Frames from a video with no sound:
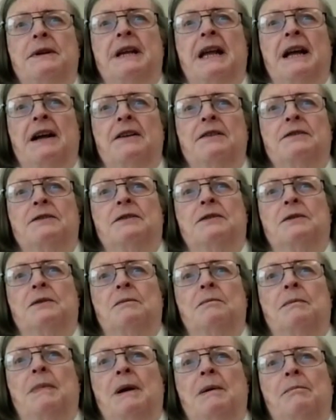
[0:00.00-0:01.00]

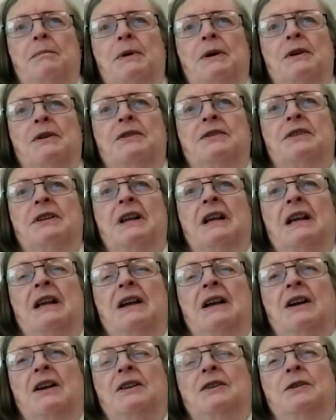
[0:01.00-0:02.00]
council members
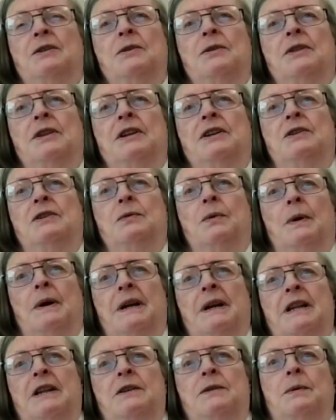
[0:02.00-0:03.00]
to the
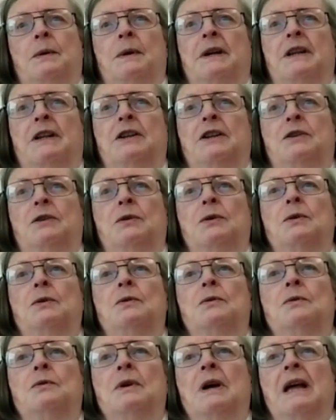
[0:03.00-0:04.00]

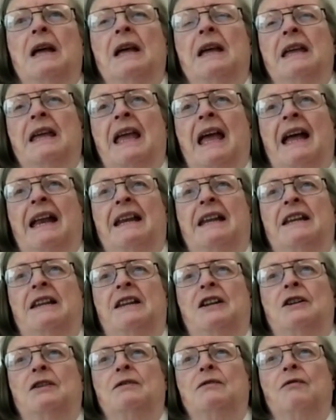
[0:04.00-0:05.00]
2022
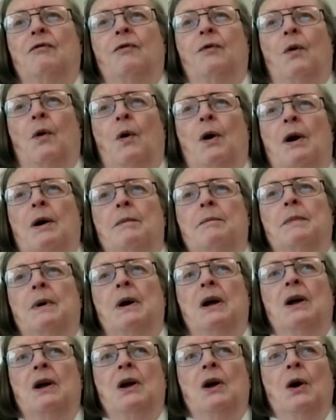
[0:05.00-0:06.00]
Candidate Forum,
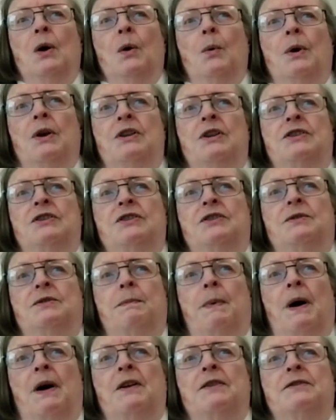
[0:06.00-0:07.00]
which is
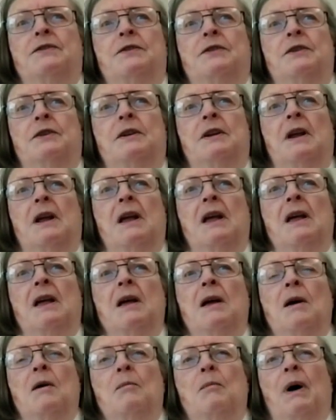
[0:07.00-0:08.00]
sponsored
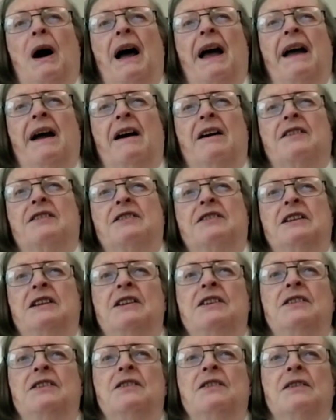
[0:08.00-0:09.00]
by our
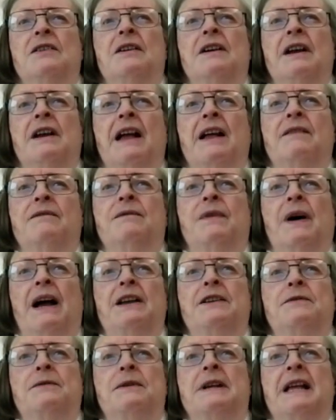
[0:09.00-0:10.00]
Senior
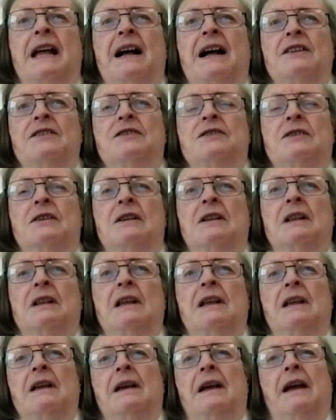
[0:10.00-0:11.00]
Advisory Council
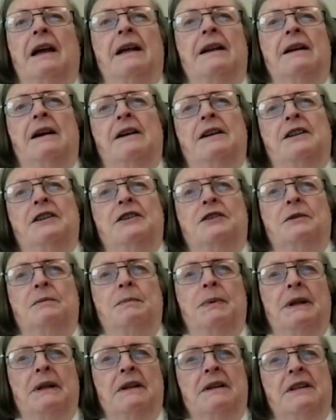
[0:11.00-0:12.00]
and our
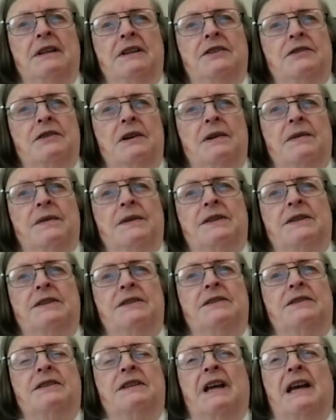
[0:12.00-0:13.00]
Disability
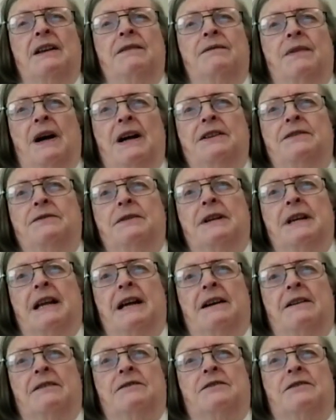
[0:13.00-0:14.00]
Services Advisory
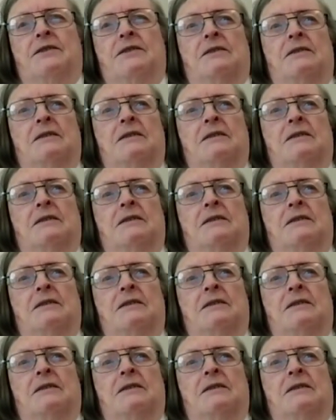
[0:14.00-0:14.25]
Council.